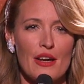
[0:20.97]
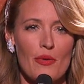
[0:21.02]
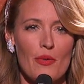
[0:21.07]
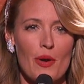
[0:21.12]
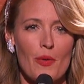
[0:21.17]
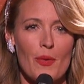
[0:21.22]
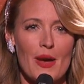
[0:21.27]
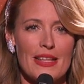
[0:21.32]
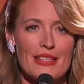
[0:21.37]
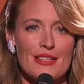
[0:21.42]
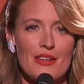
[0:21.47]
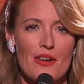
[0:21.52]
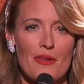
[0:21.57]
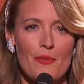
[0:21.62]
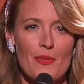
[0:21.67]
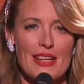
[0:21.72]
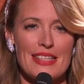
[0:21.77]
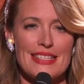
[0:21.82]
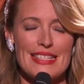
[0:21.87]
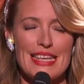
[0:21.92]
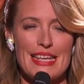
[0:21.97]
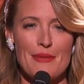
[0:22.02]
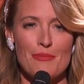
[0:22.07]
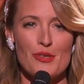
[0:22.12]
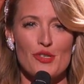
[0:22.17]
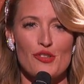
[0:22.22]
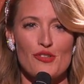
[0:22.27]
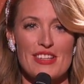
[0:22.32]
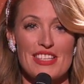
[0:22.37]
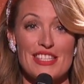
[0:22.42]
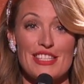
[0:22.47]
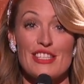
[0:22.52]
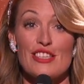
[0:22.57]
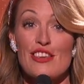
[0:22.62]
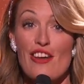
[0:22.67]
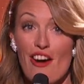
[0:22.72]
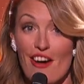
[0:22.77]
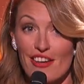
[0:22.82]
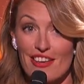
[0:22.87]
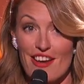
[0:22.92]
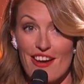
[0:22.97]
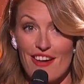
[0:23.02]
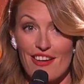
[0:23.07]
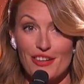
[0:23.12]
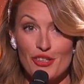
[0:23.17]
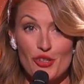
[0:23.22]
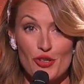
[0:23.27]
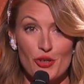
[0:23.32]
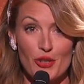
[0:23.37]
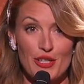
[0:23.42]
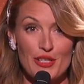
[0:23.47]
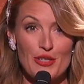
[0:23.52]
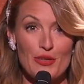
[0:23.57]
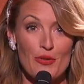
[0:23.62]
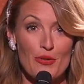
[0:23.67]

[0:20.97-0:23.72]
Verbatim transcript: at what went on when Team Street's Jaja joined